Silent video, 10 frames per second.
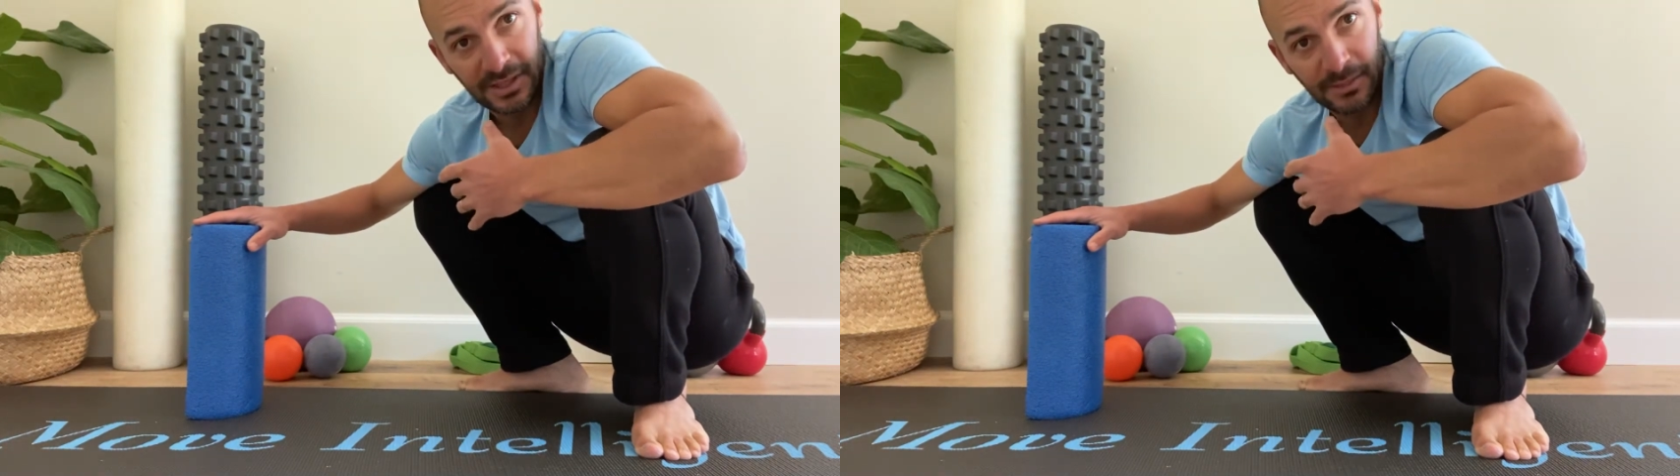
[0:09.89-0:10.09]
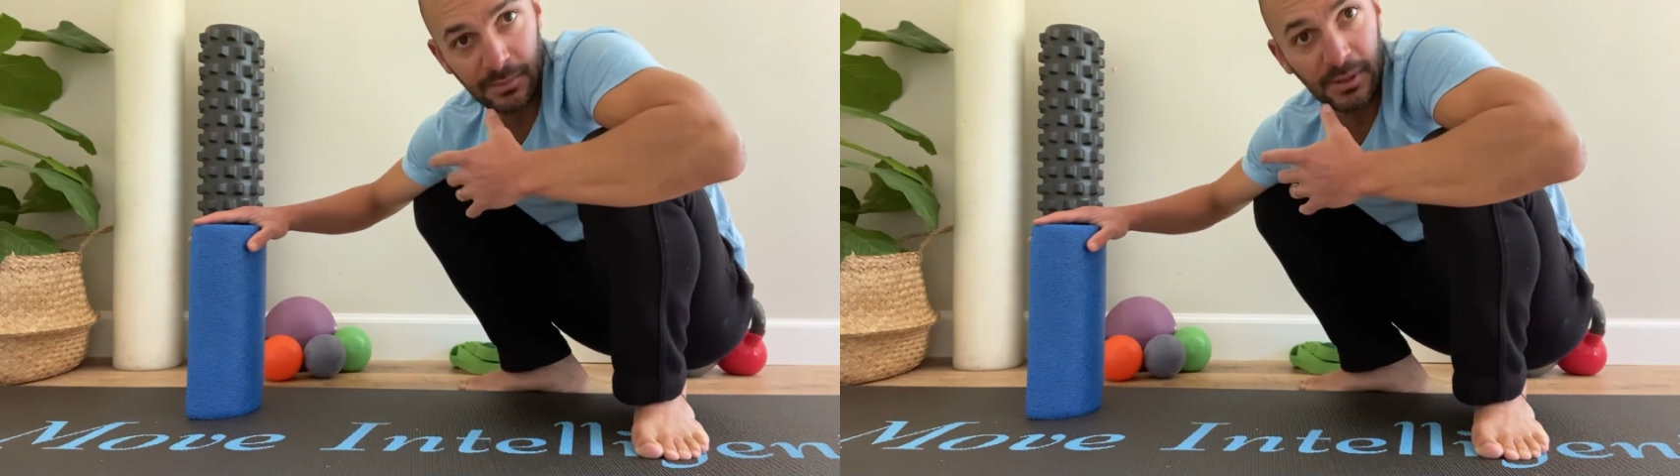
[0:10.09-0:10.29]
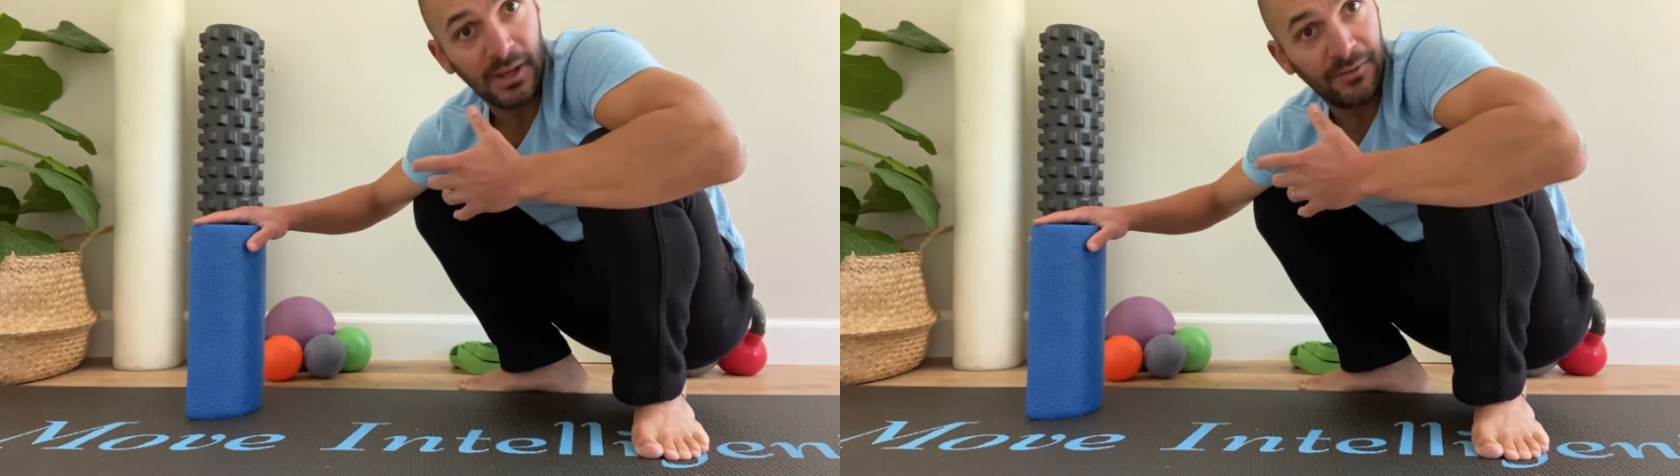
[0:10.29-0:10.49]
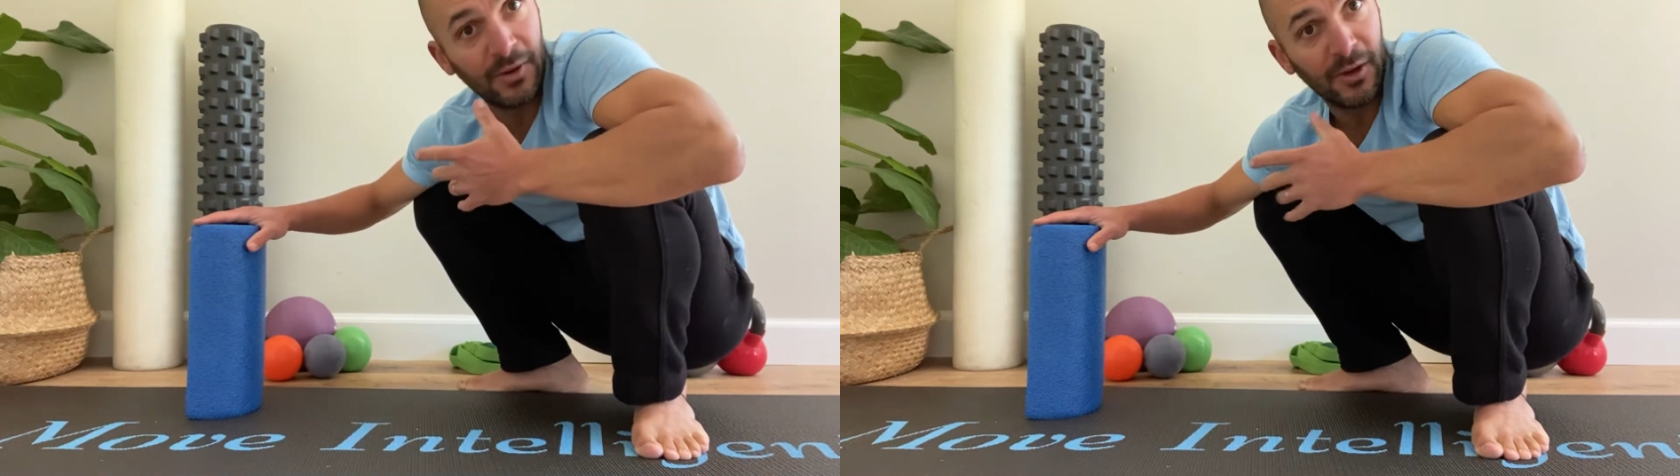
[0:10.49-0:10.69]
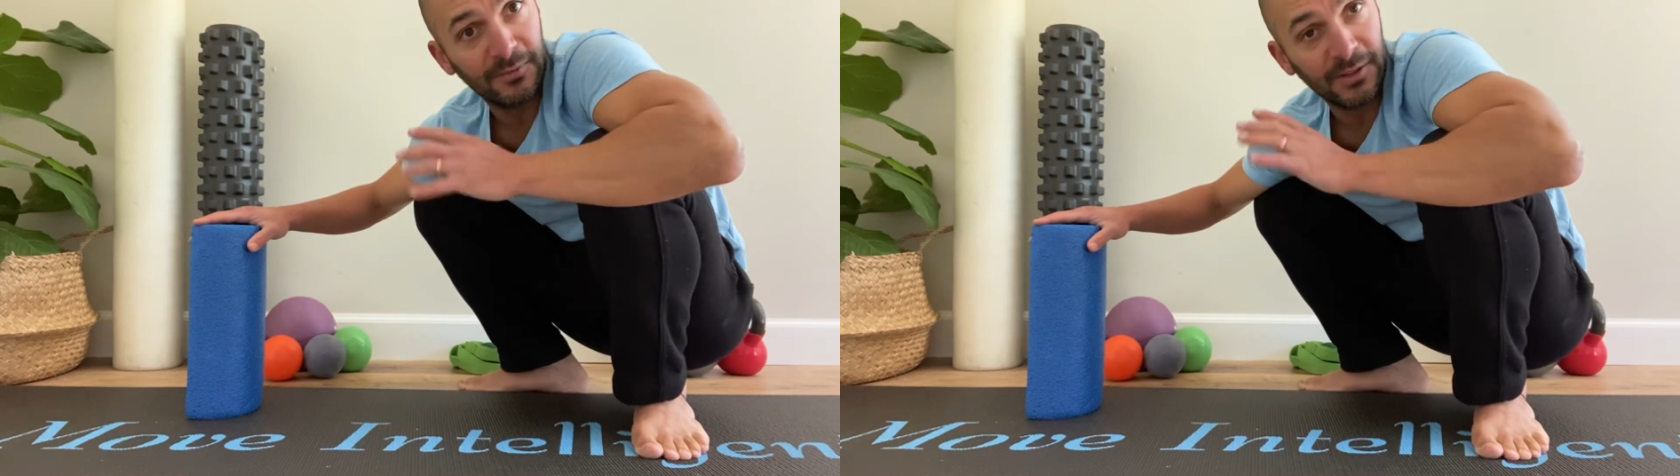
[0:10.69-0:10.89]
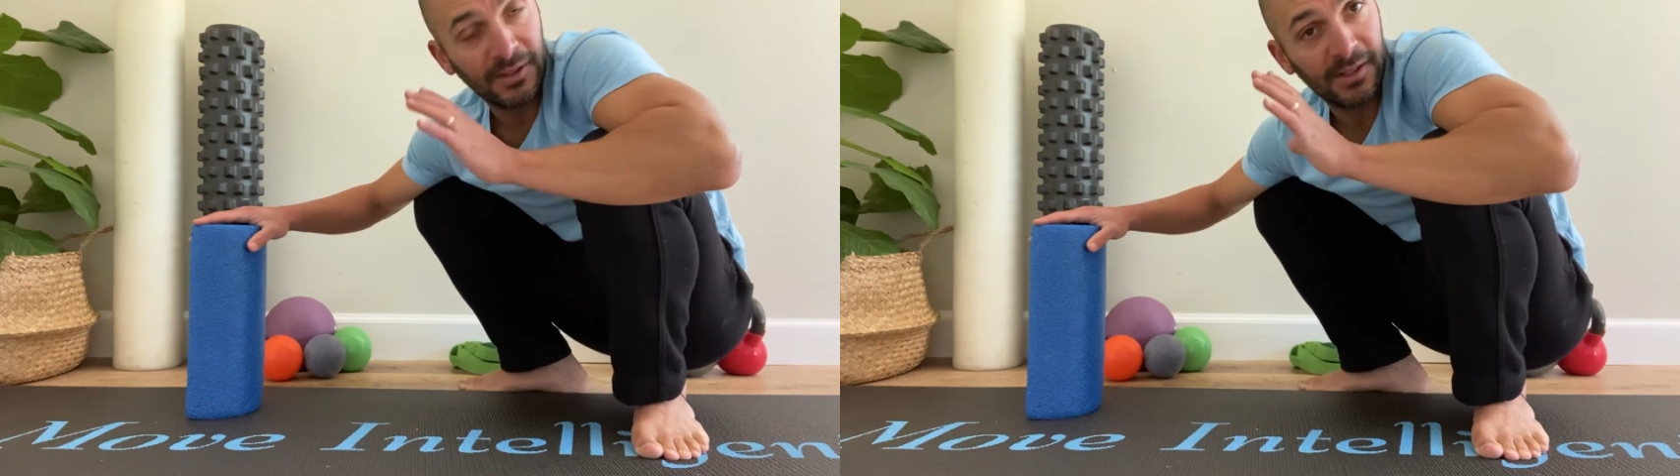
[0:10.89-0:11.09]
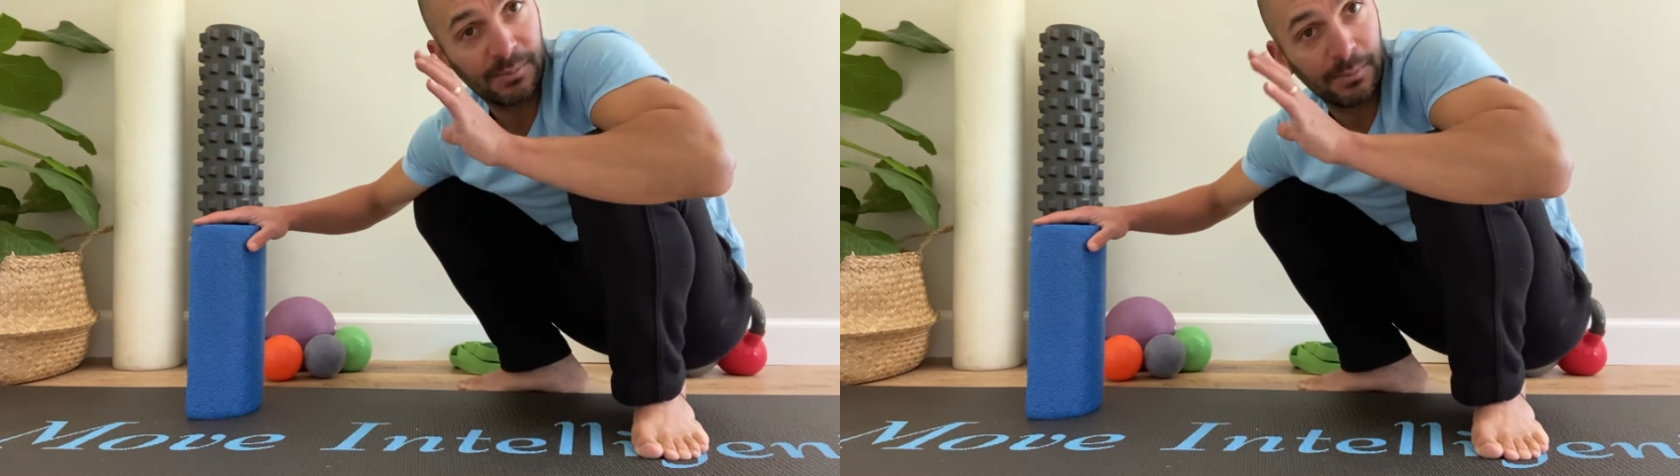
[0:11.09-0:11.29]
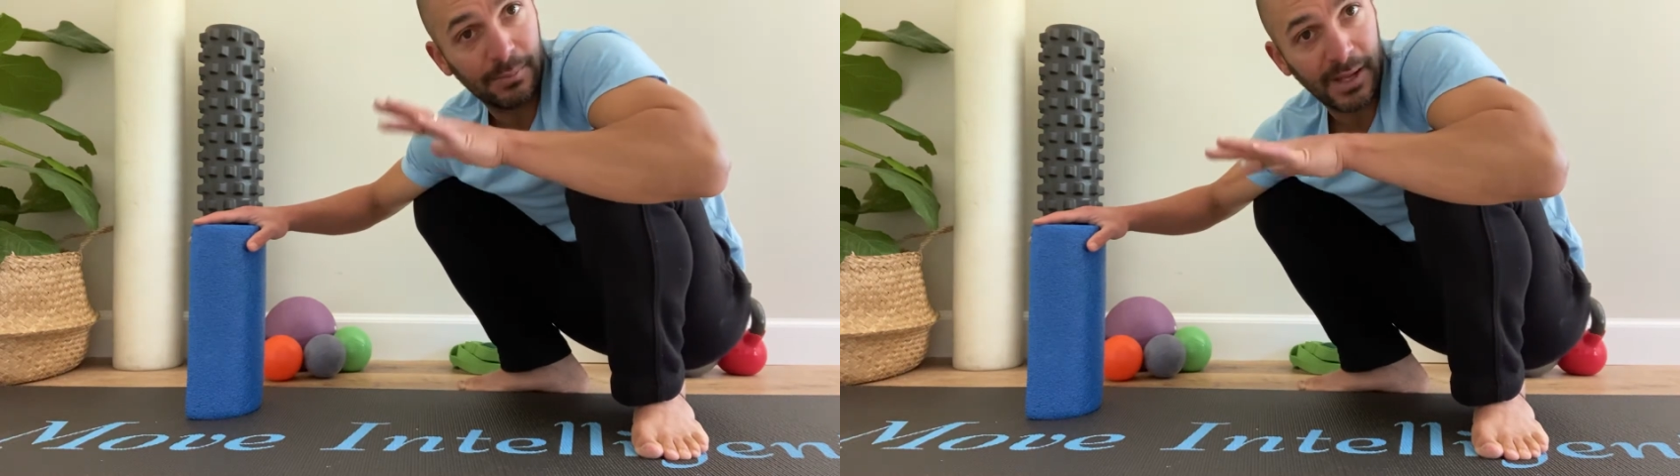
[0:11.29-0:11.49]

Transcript: tib involved in this